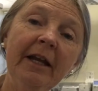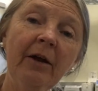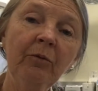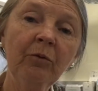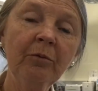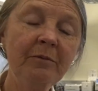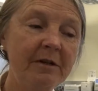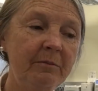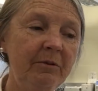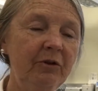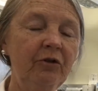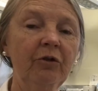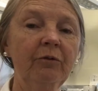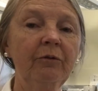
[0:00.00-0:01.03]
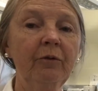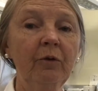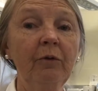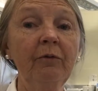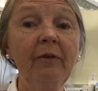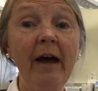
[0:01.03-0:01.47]
at room temperature
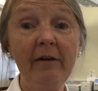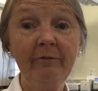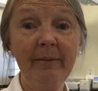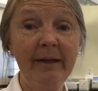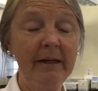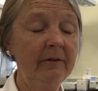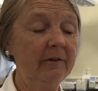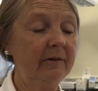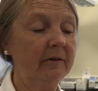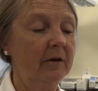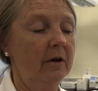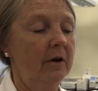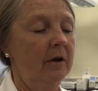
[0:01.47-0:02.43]
for 5 minutes.